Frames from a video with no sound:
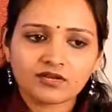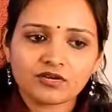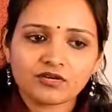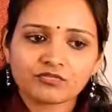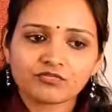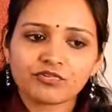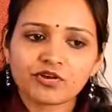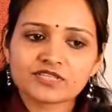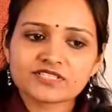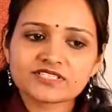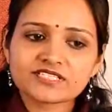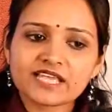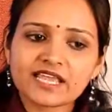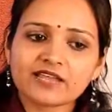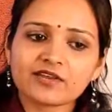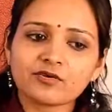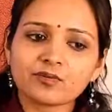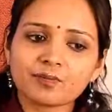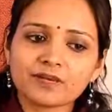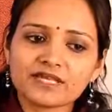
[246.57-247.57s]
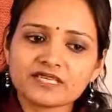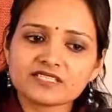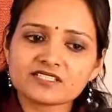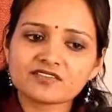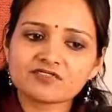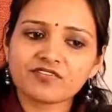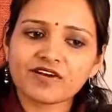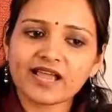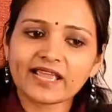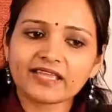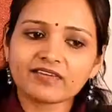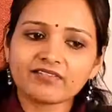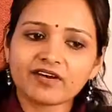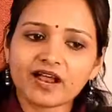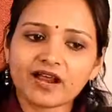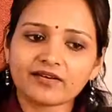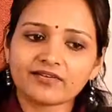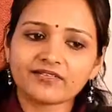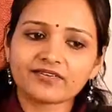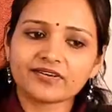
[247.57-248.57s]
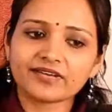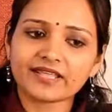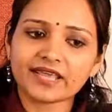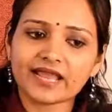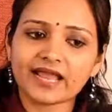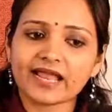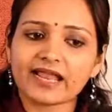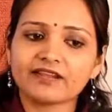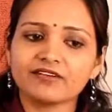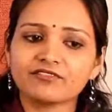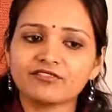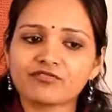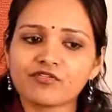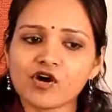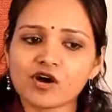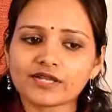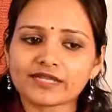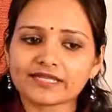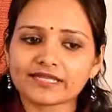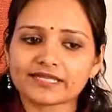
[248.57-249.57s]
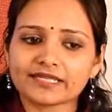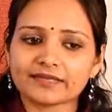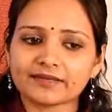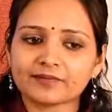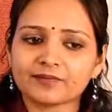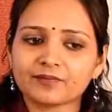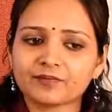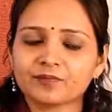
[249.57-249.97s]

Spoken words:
for say rupees 540.